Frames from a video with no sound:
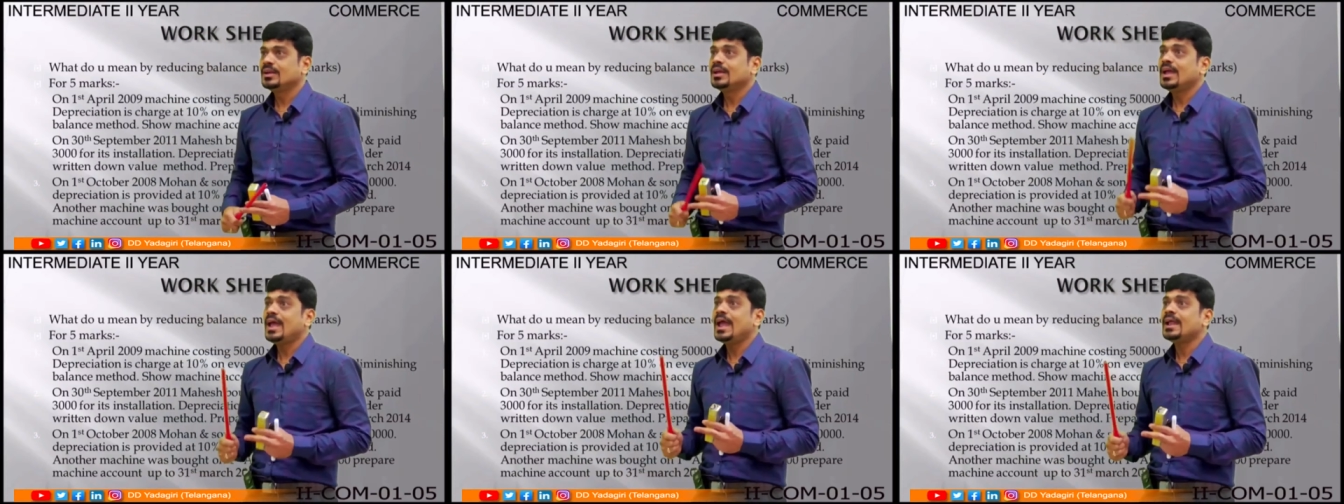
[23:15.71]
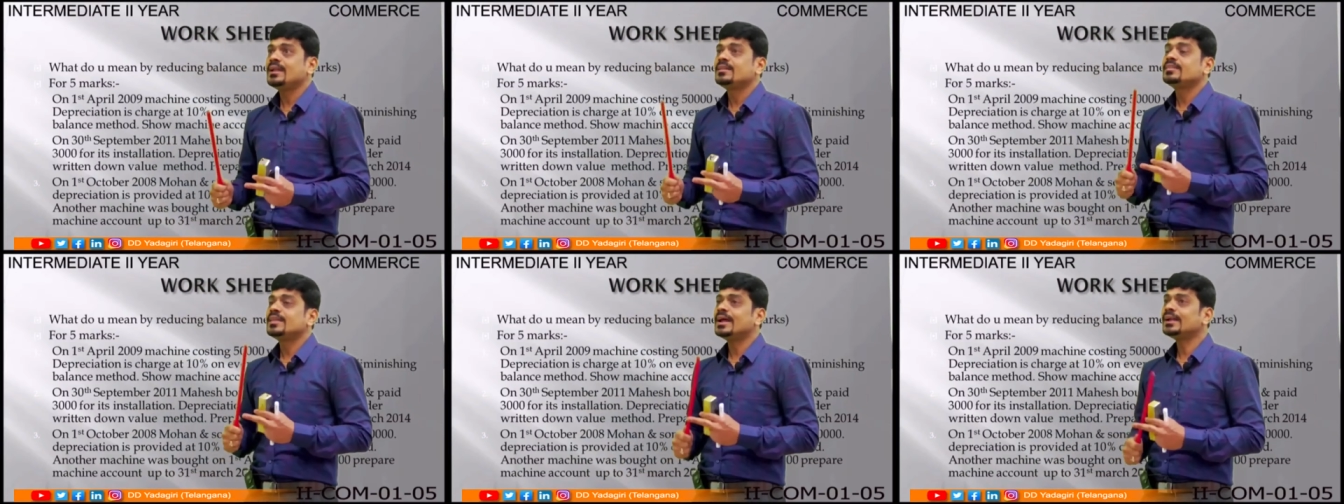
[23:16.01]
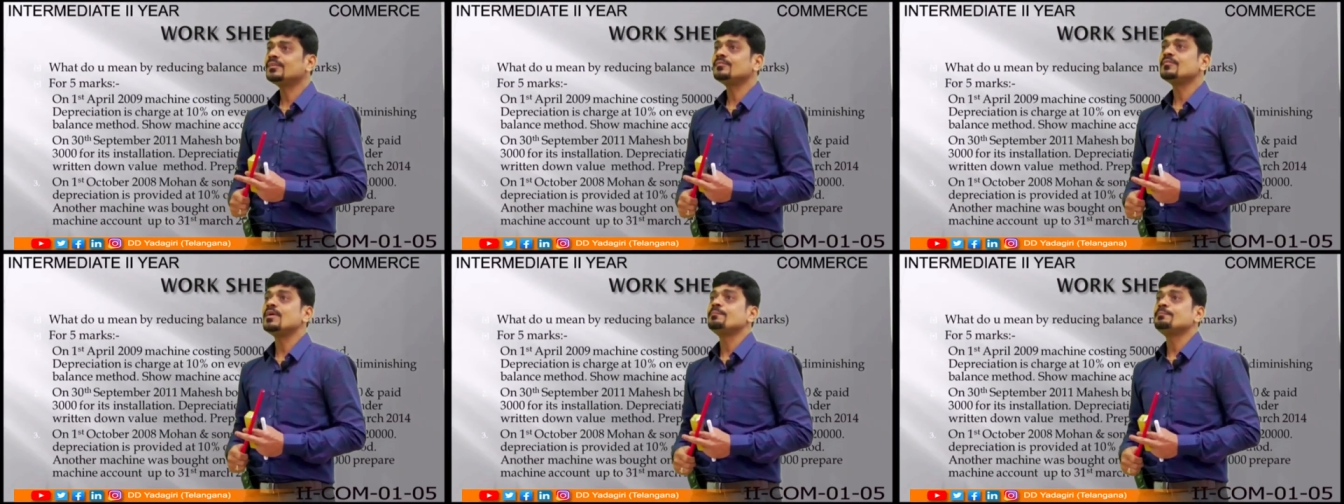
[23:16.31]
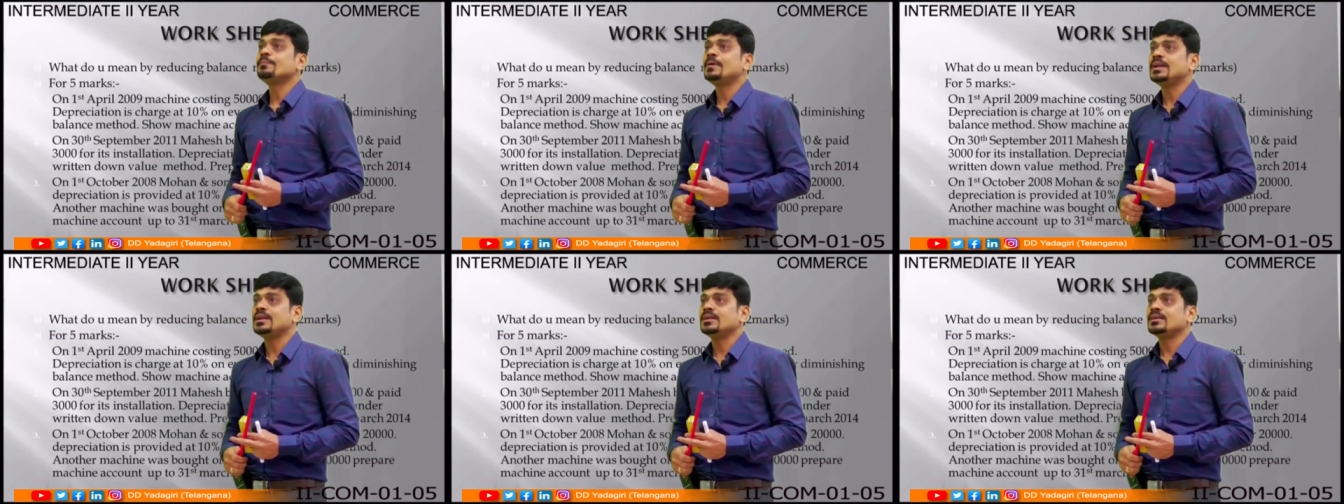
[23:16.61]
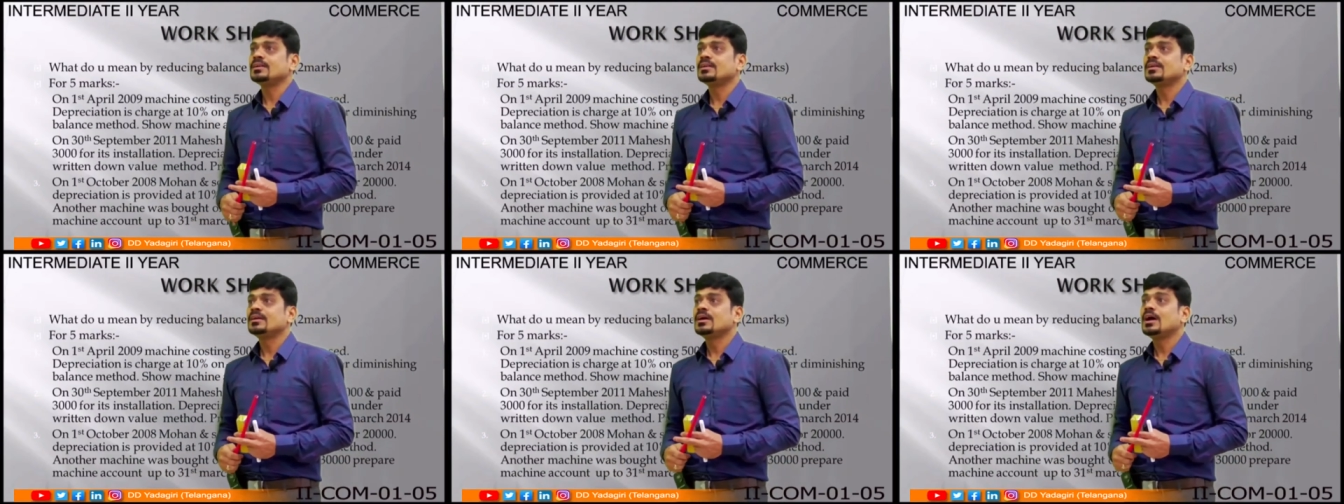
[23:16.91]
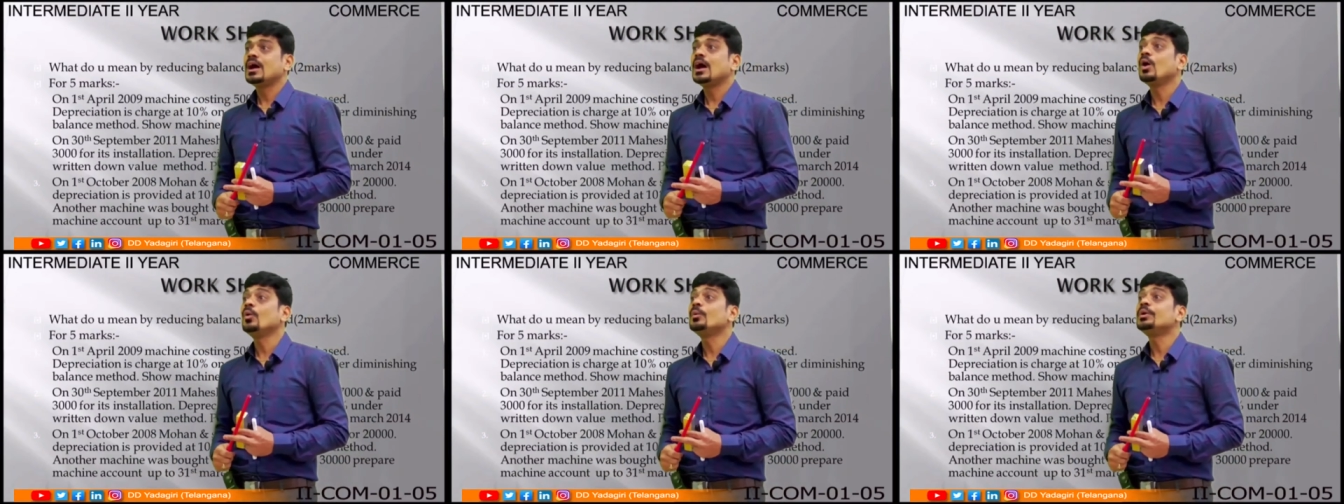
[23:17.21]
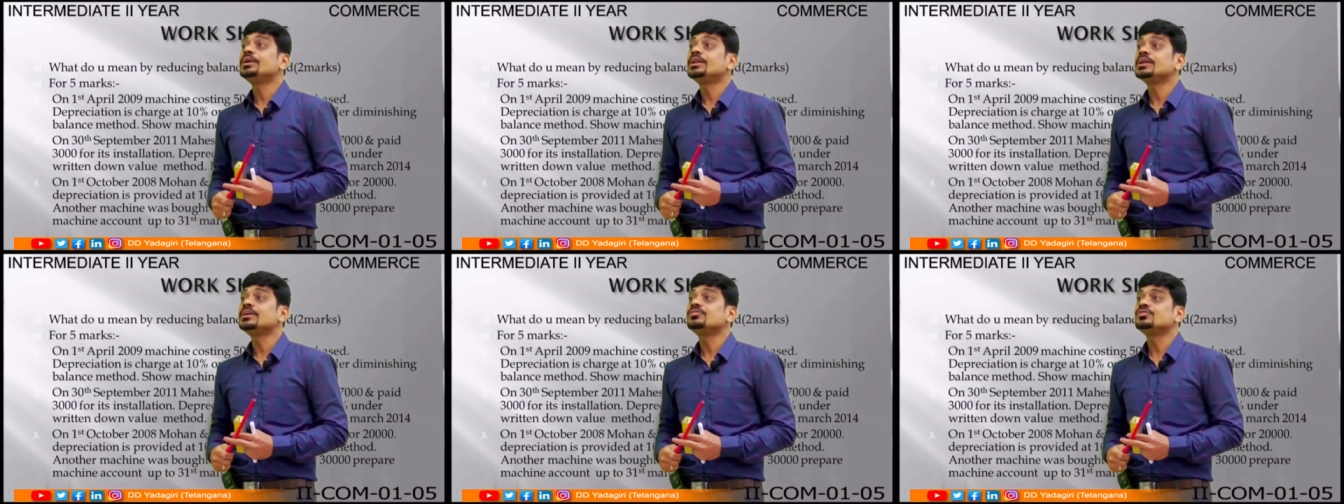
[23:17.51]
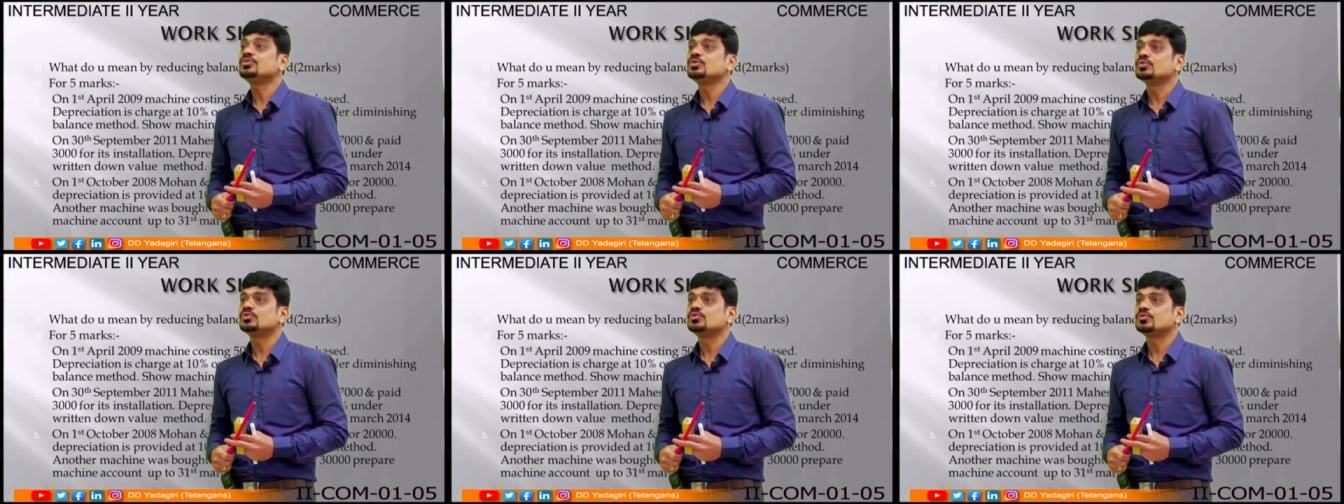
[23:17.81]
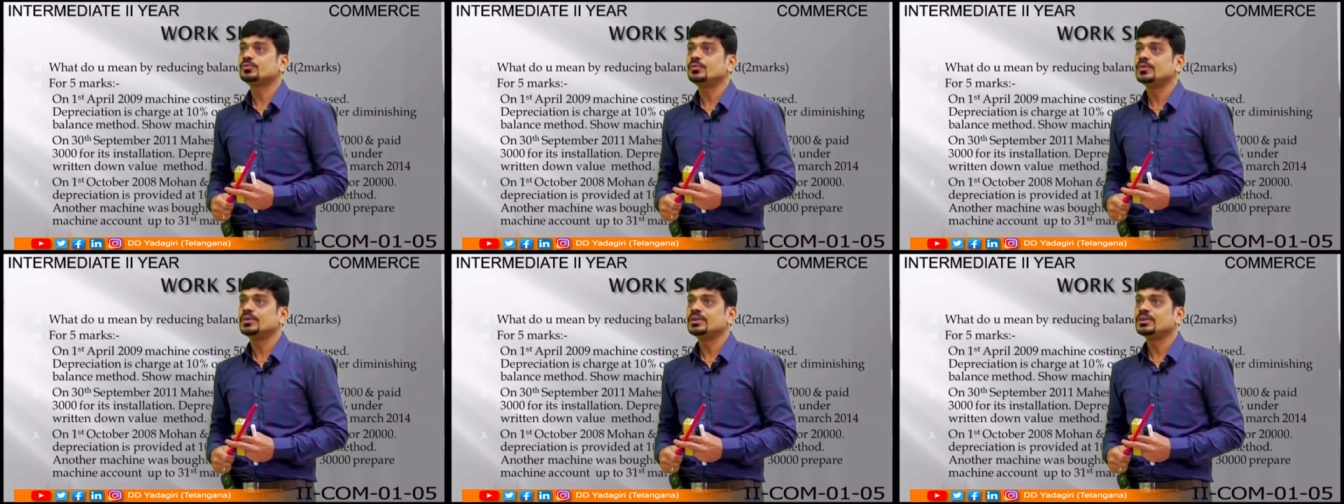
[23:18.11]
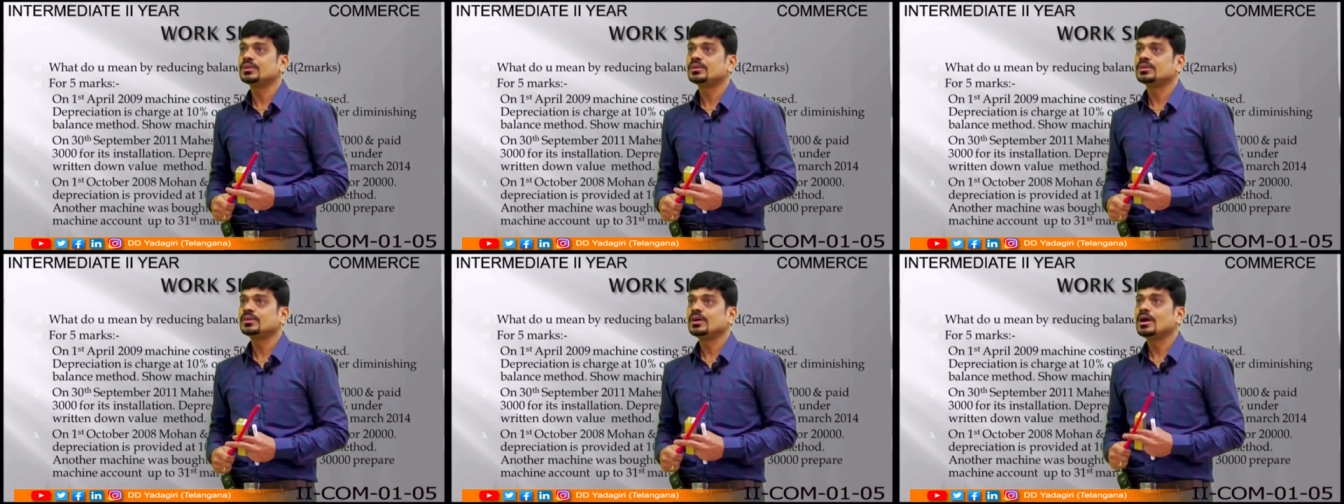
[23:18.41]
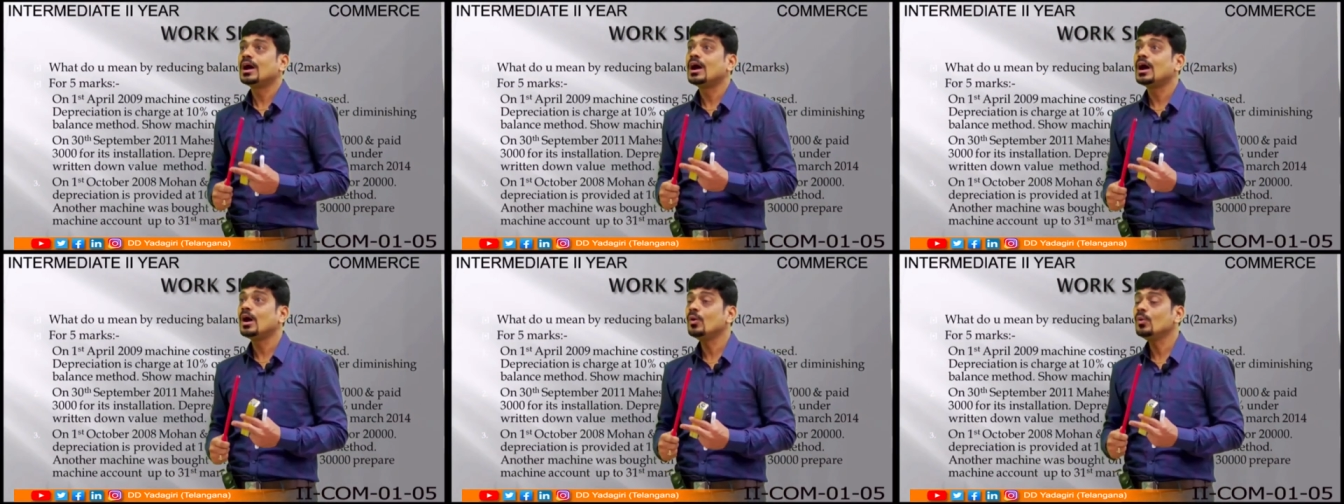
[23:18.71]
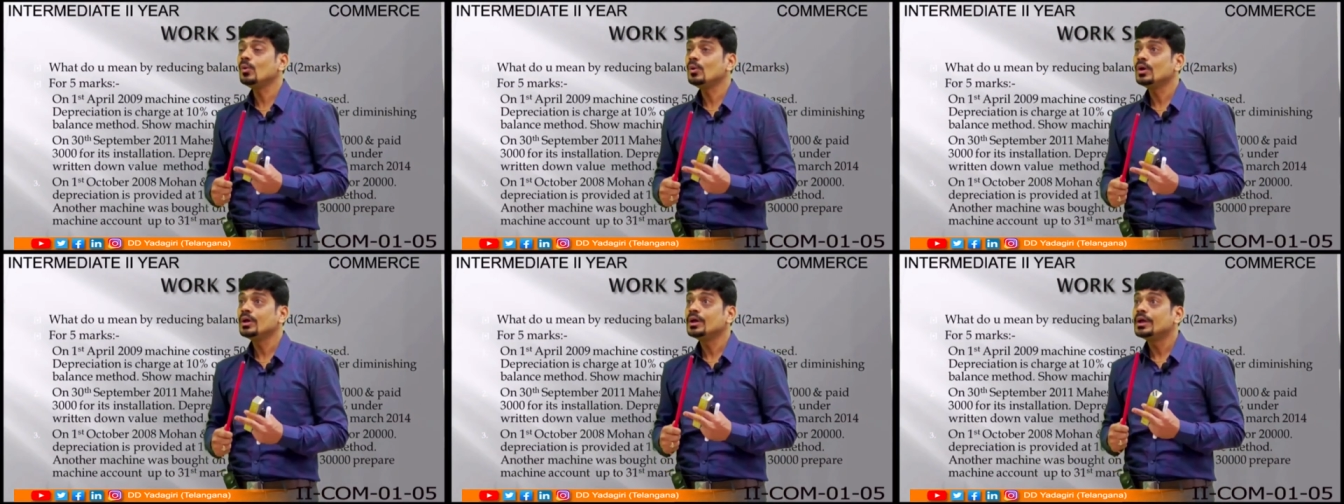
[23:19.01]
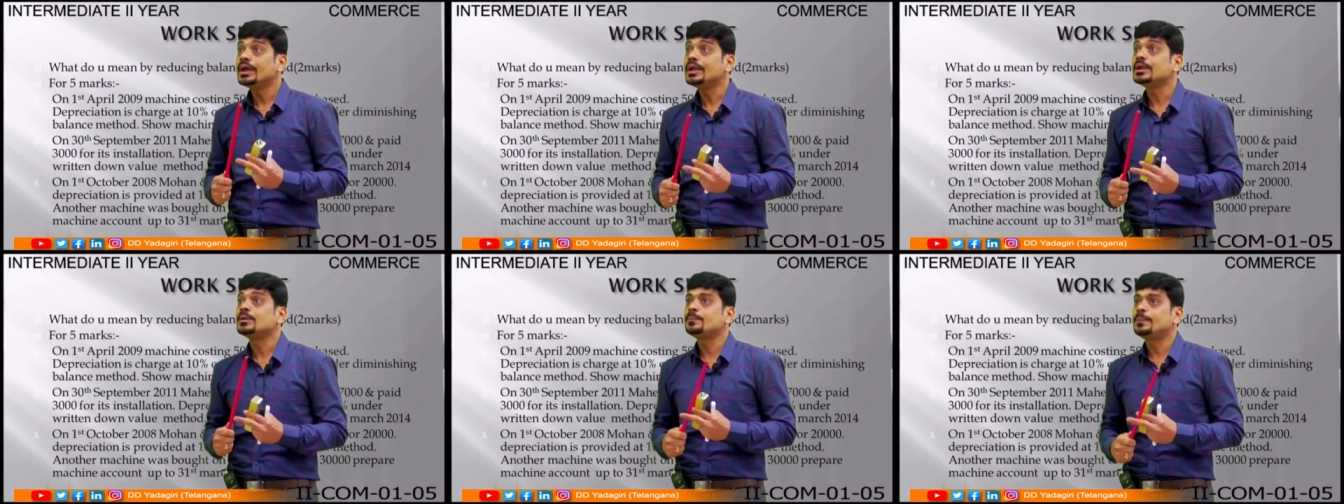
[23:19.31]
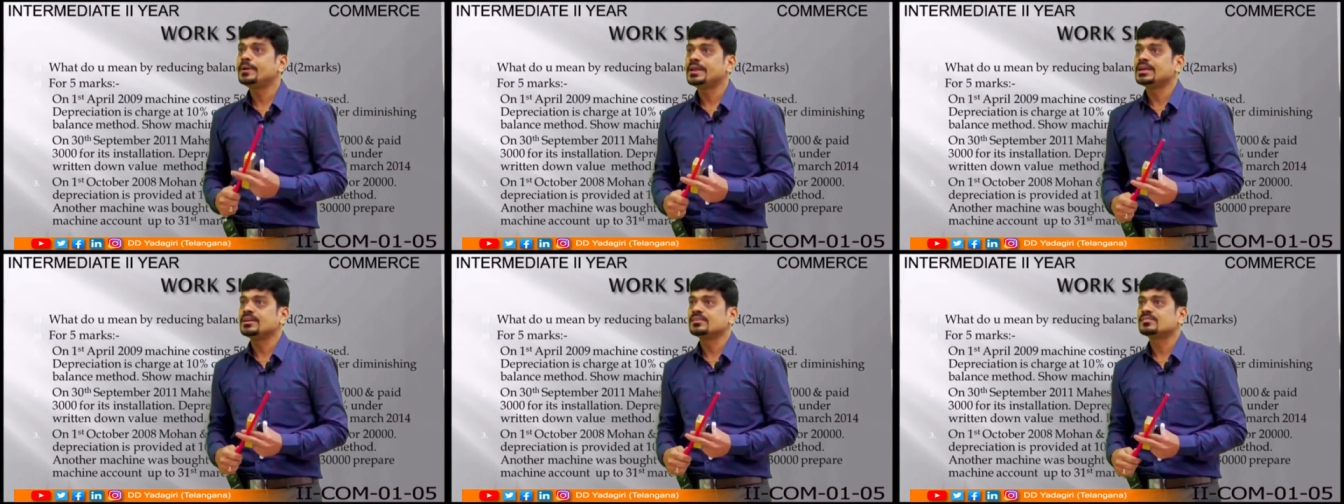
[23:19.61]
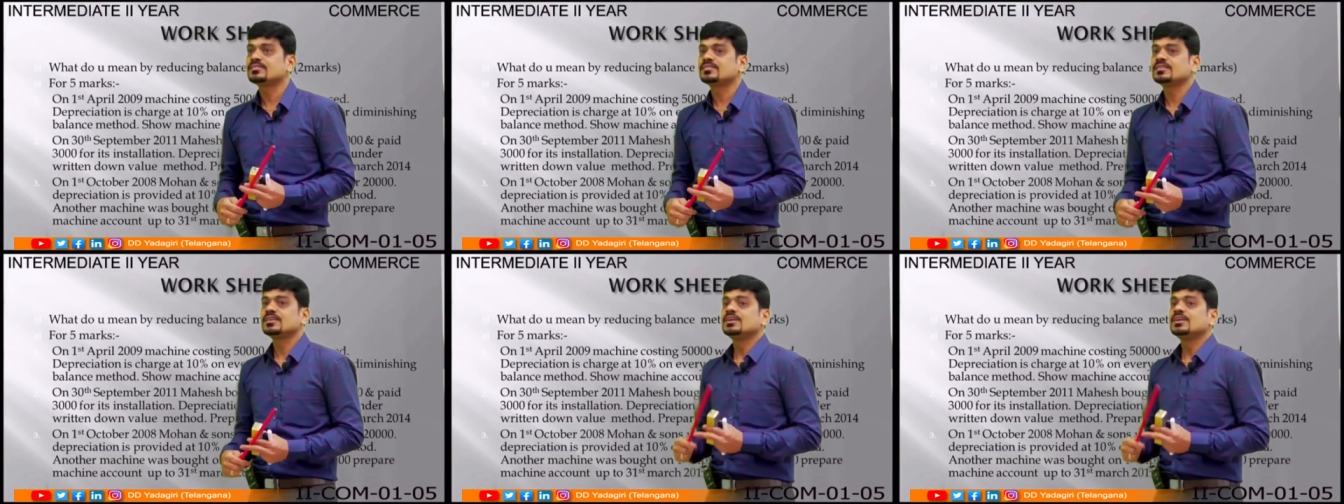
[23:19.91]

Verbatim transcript: And that weapon, how it is useful, how it brings.